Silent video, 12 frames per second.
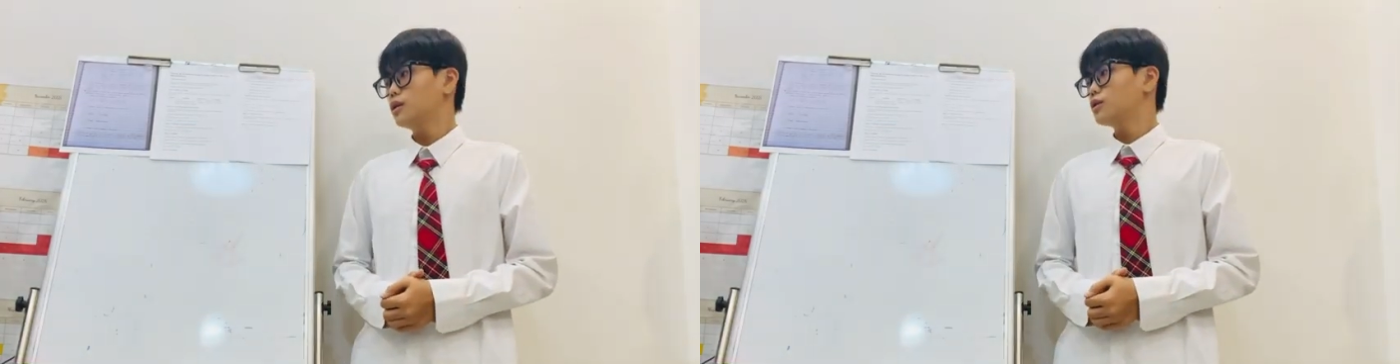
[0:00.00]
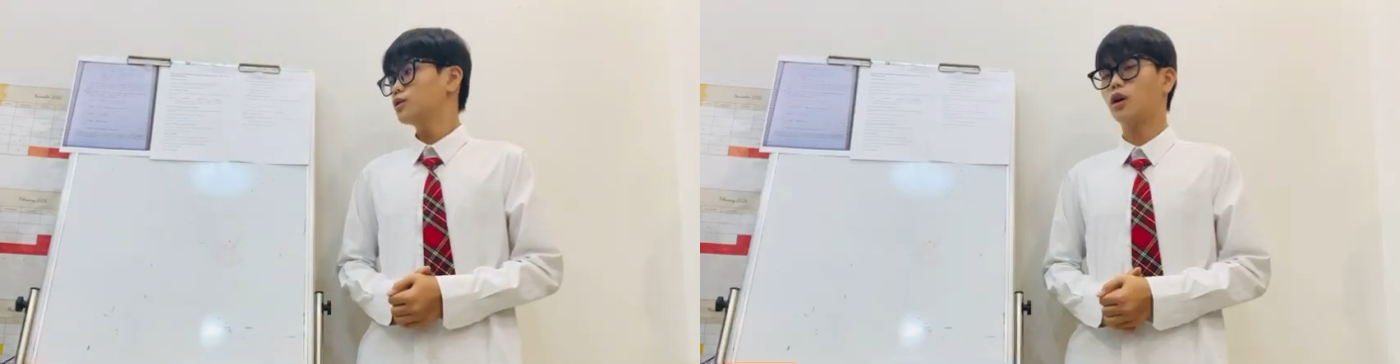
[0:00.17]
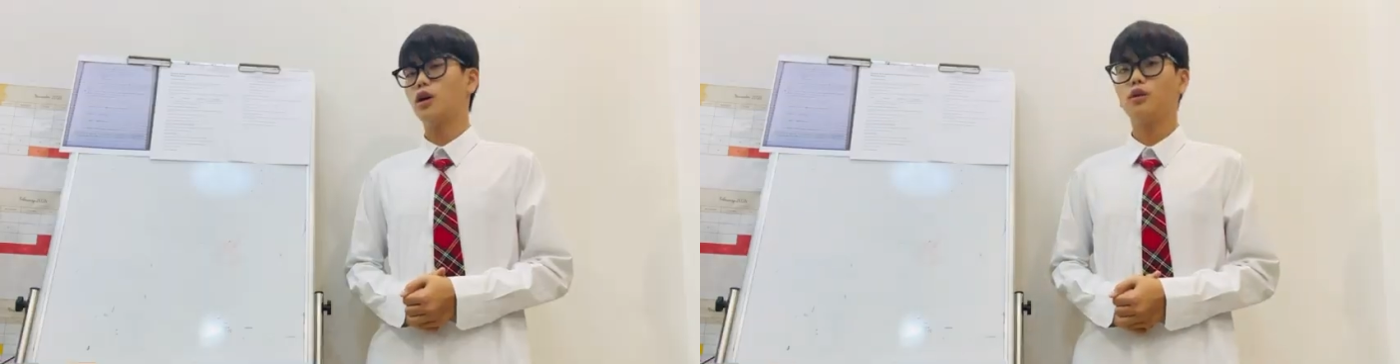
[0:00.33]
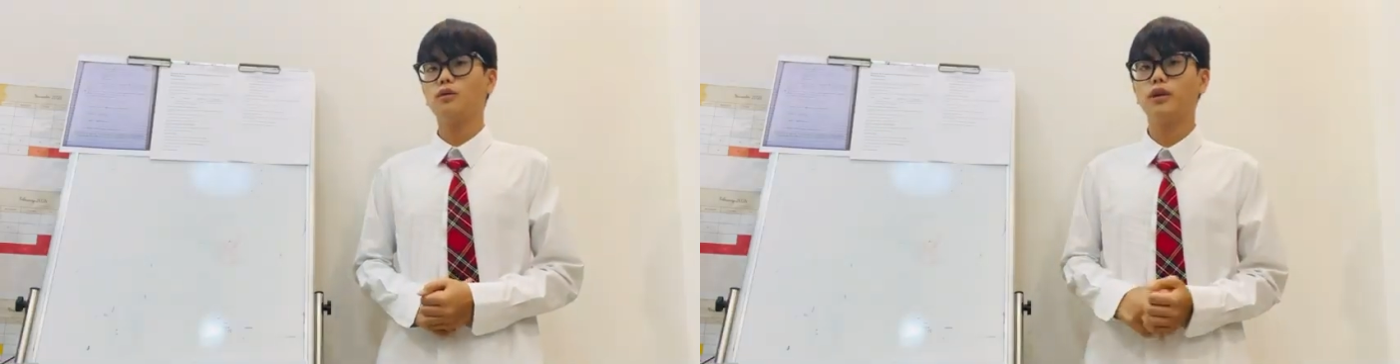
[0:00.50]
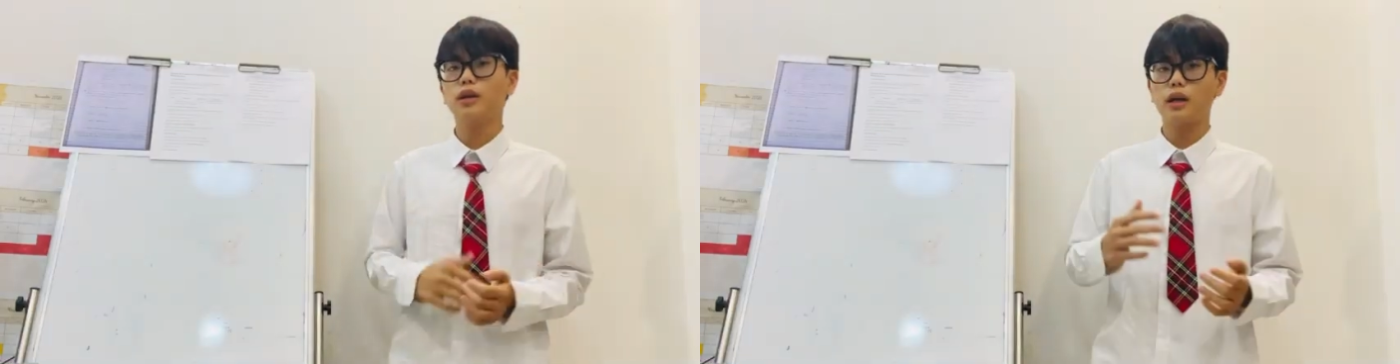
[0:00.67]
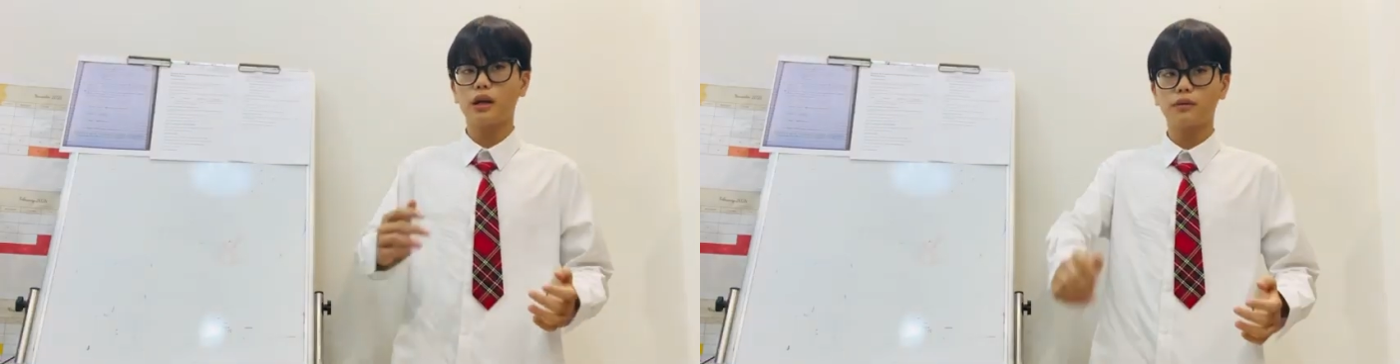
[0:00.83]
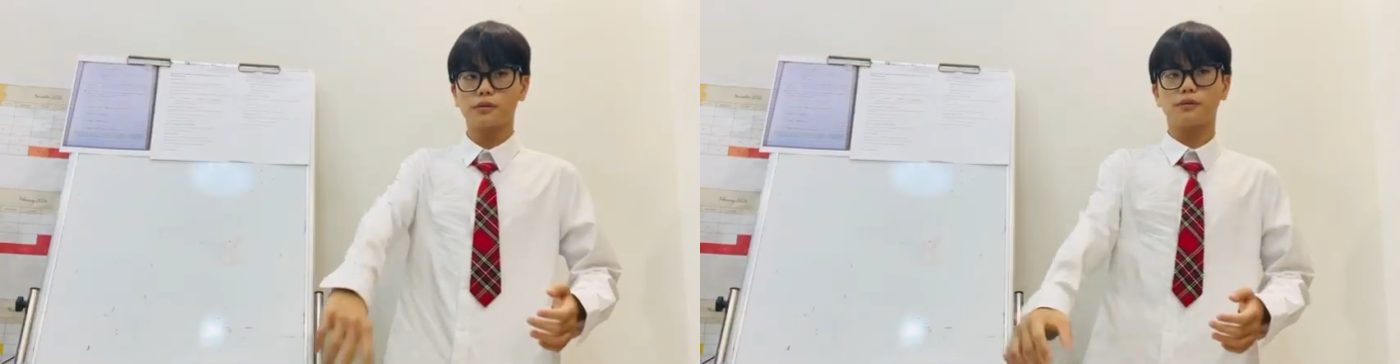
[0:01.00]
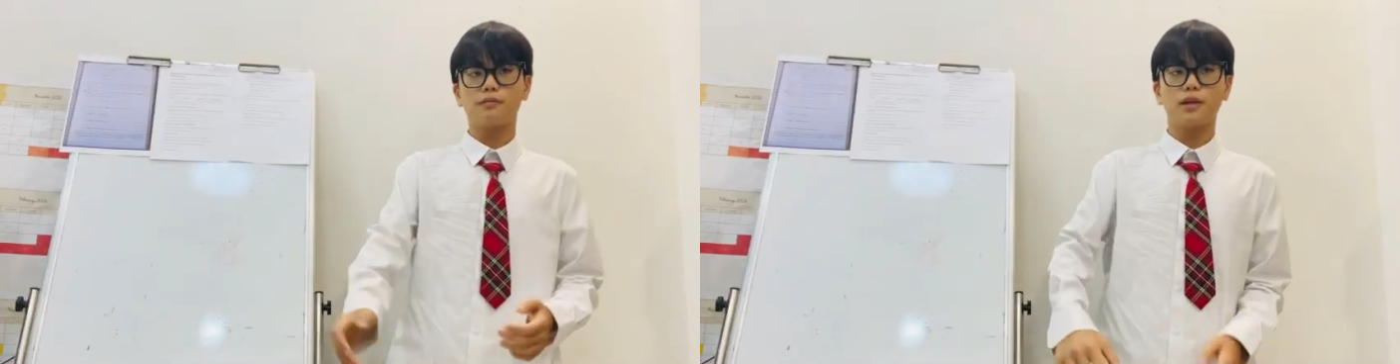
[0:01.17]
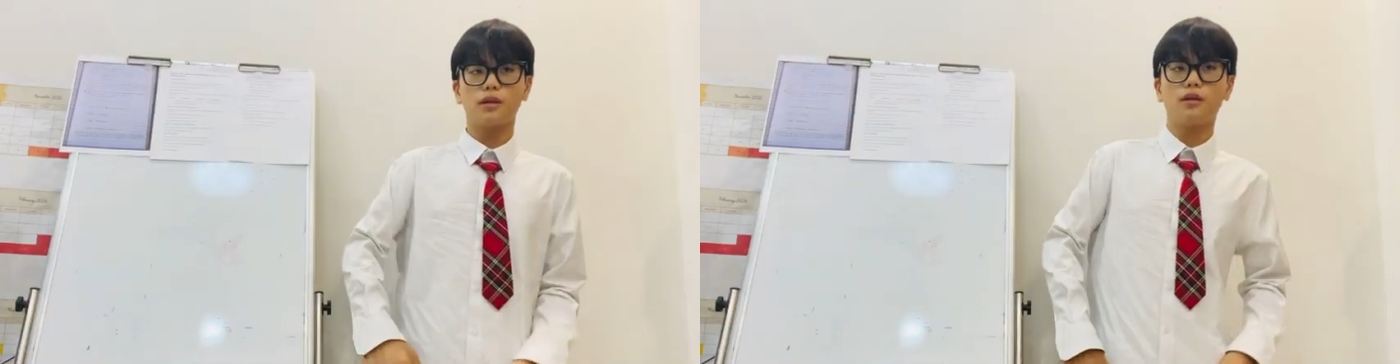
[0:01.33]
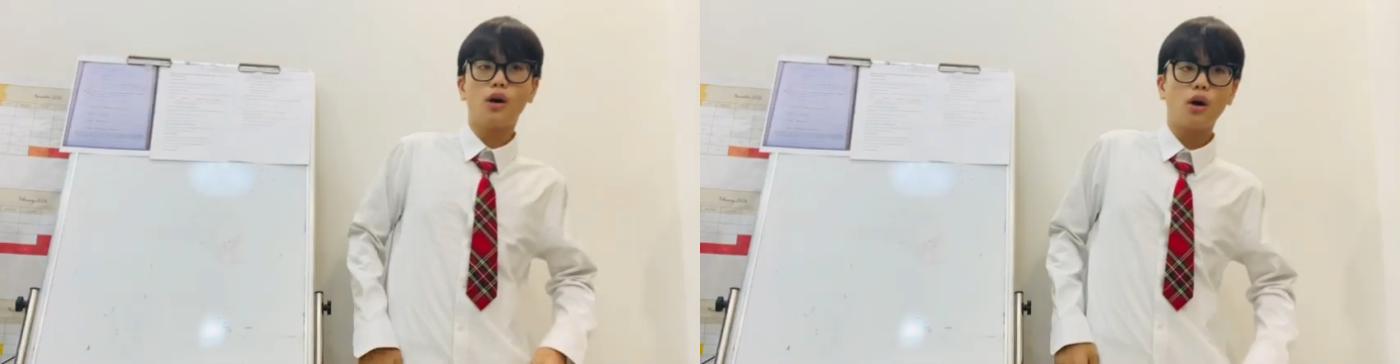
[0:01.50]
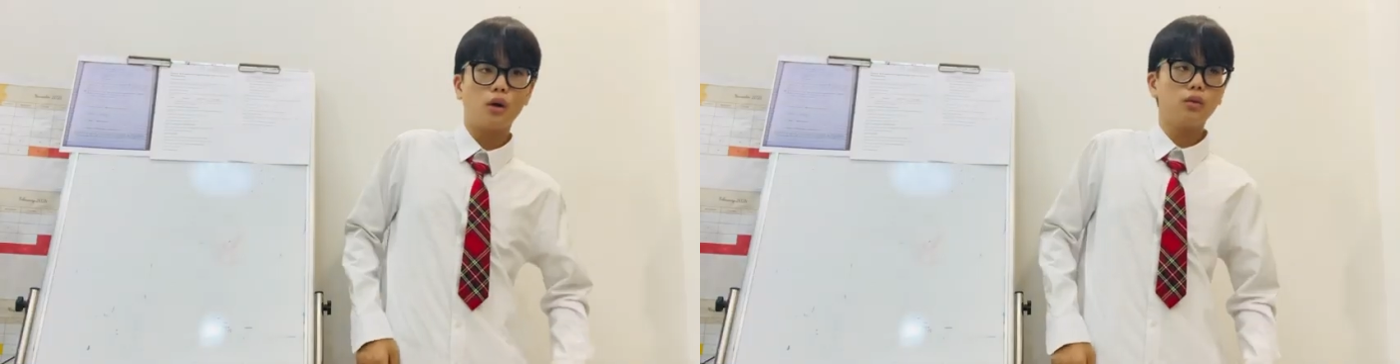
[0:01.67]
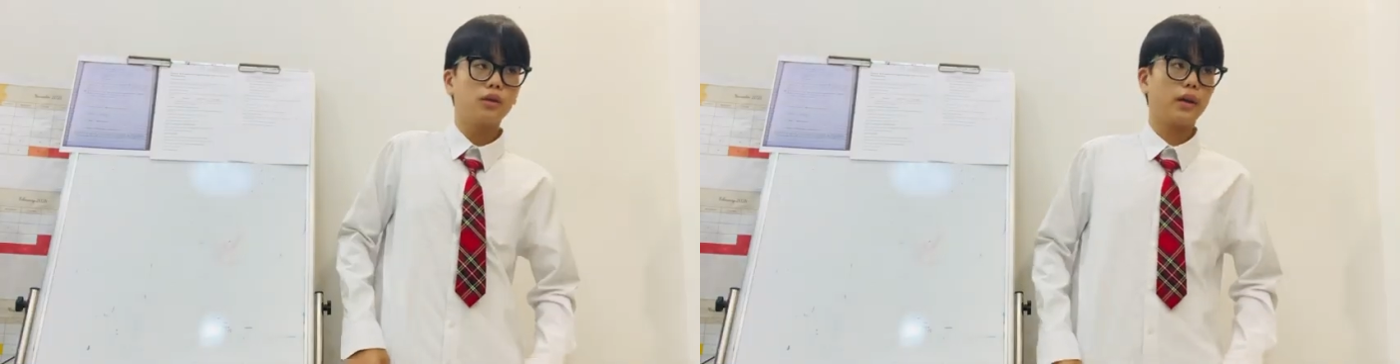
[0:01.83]
So it helps me
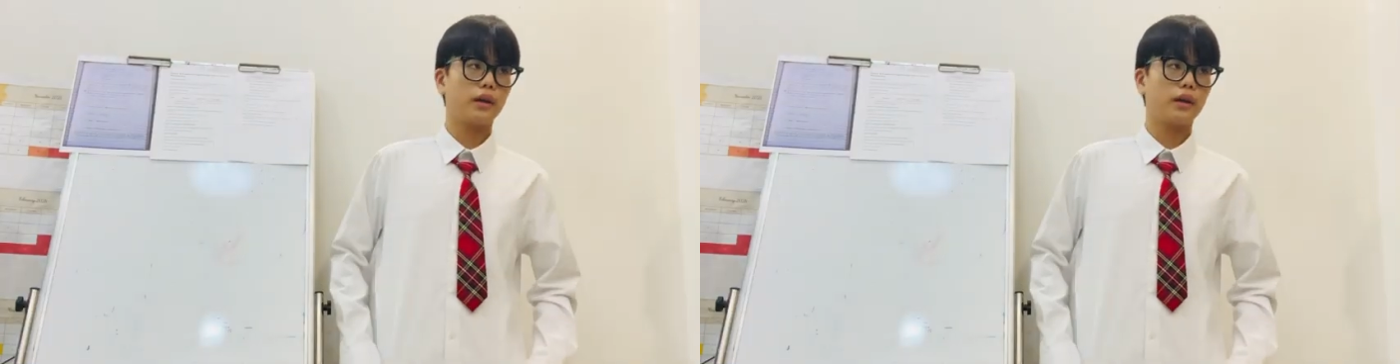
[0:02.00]
know